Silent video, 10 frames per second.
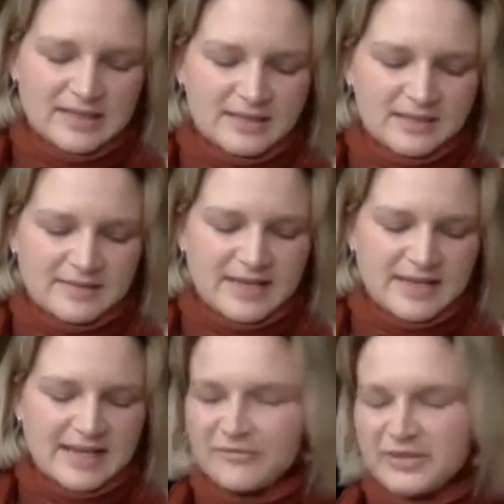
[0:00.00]
they
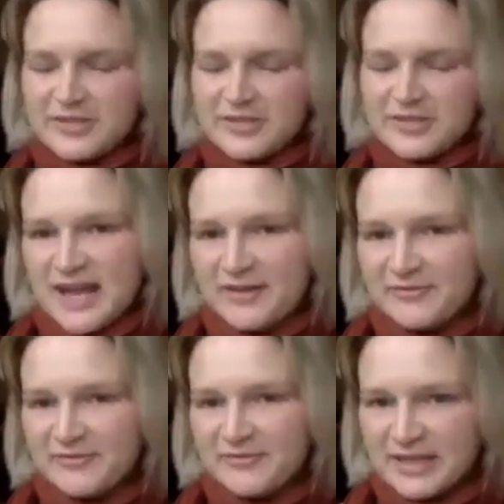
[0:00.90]
get featured
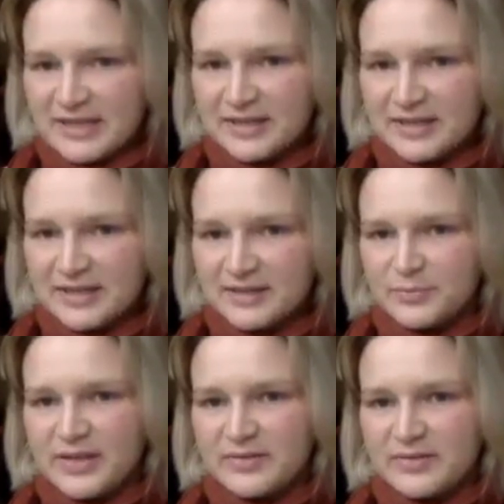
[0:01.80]
heavily, but
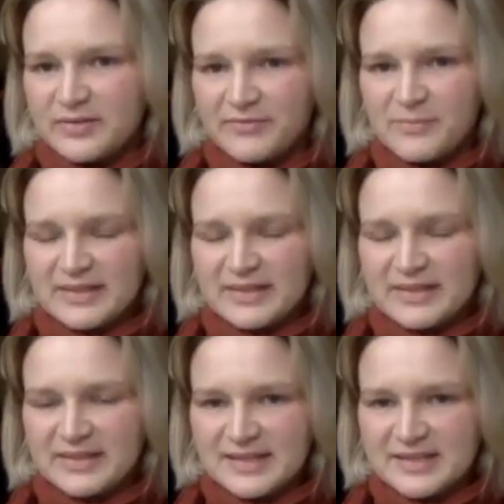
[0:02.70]
in a very
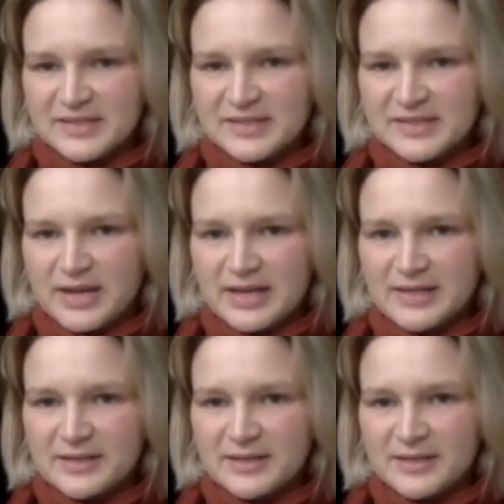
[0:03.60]
romanticized
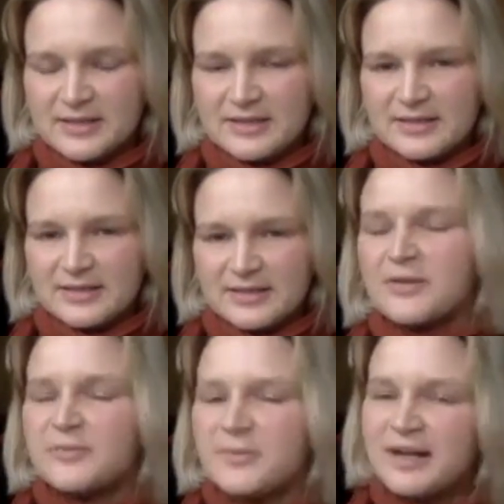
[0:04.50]
way.
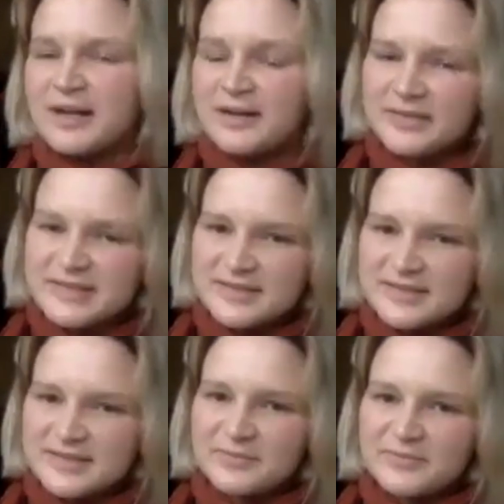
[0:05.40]
Like, oh wow, these are
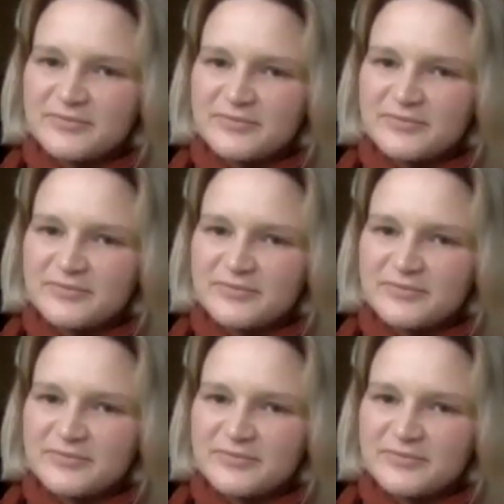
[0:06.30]
some